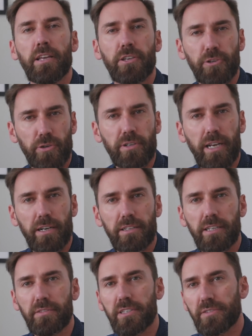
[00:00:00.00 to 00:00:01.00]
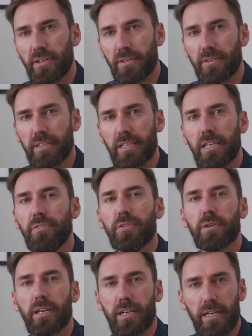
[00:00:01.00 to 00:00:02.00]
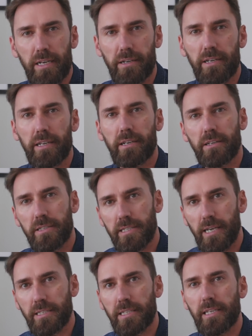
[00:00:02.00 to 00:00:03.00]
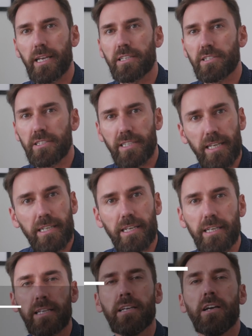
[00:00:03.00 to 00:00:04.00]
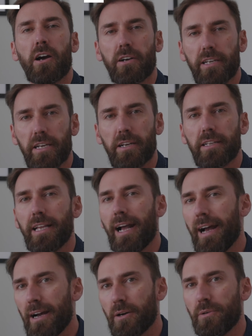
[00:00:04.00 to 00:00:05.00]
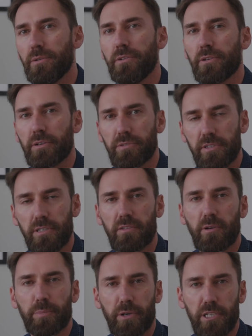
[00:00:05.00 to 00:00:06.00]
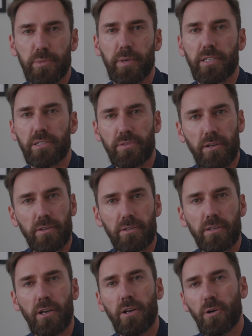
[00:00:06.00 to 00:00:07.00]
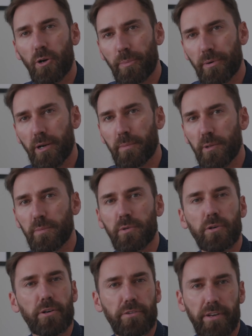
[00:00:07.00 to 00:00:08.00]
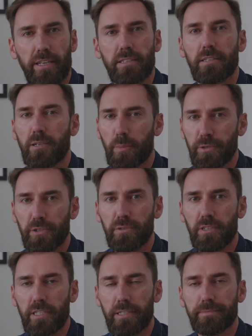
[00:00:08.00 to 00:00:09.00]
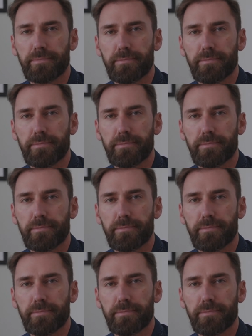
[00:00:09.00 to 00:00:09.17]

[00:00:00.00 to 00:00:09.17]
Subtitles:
Your narrative is relevant if you can clearly, concisely, and succinctly articulate how you can resolve a prospect's struggle or problem or create an opportunity.